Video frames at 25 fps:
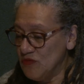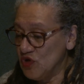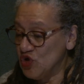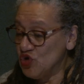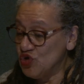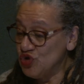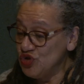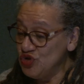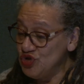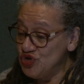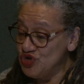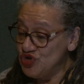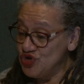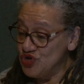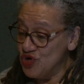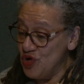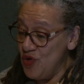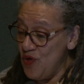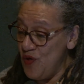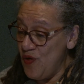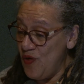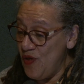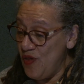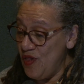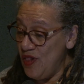
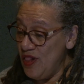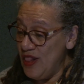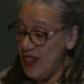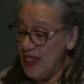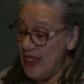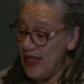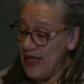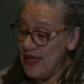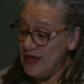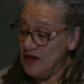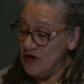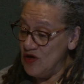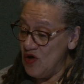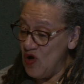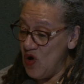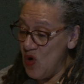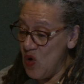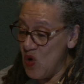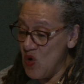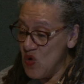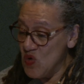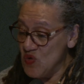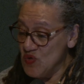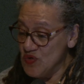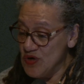control and
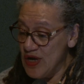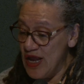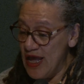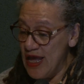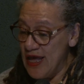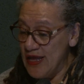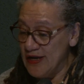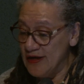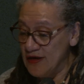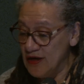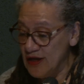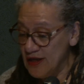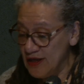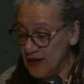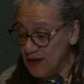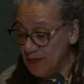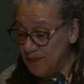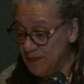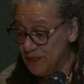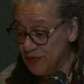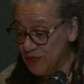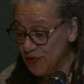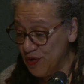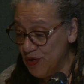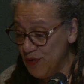own and
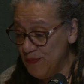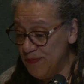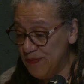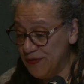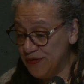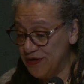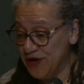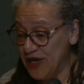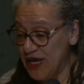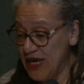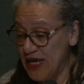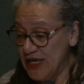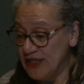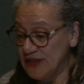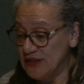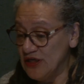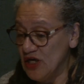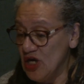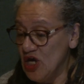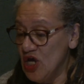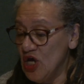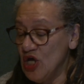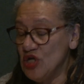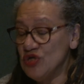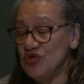appropriate
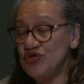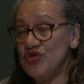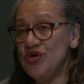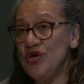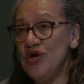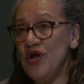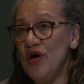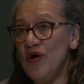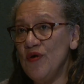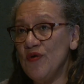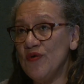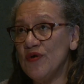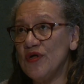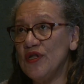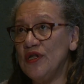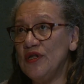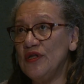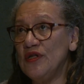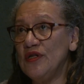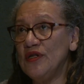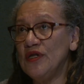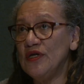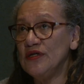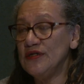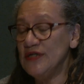the
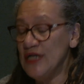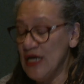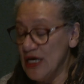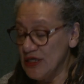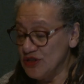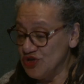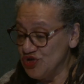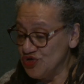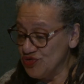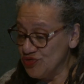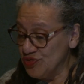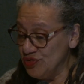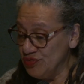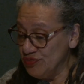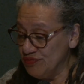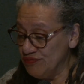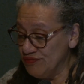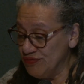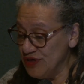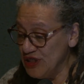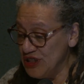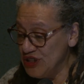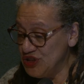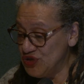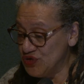local natural
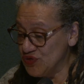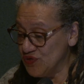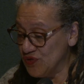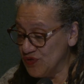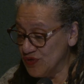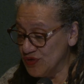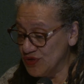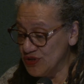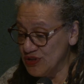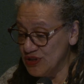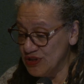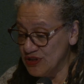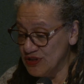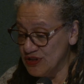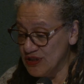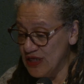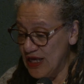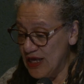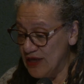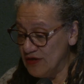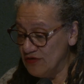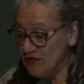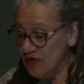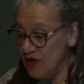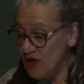resources
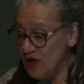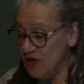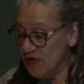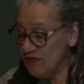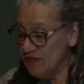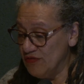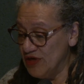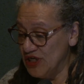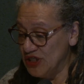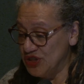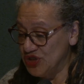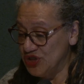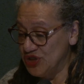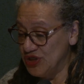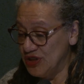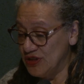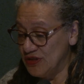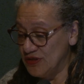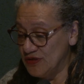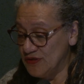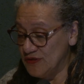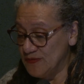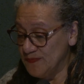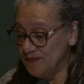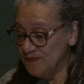and
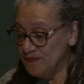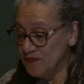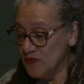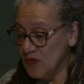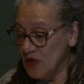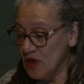riches.